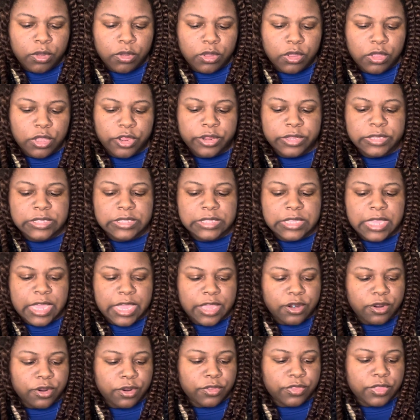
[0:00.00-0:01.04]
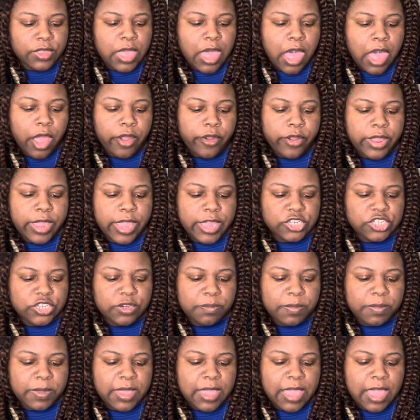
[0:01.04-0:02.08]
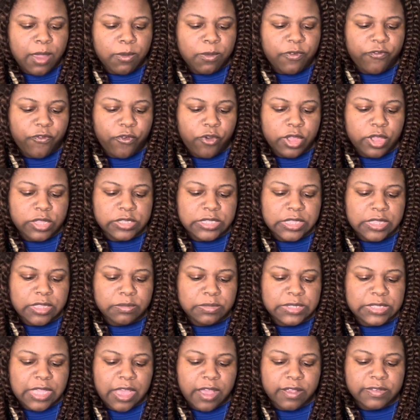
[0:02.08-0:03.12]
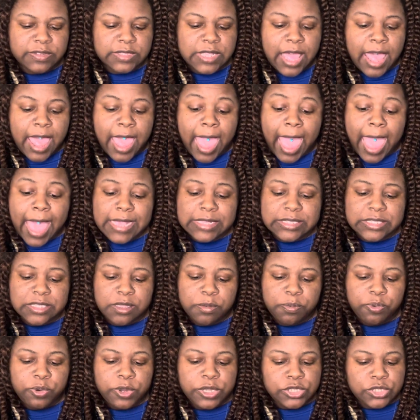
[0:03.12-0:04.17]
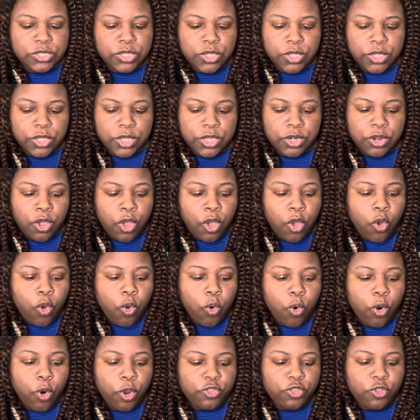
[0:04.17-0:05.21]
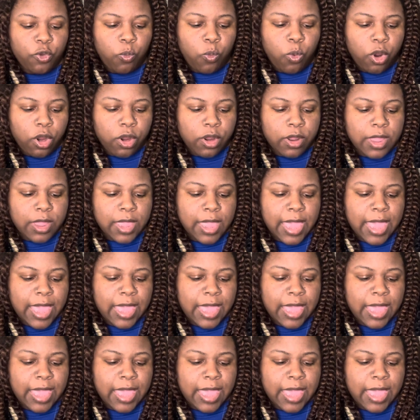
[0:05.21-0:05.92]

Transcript: Years later, the congregation began referring to themselves as the priesthood or the work,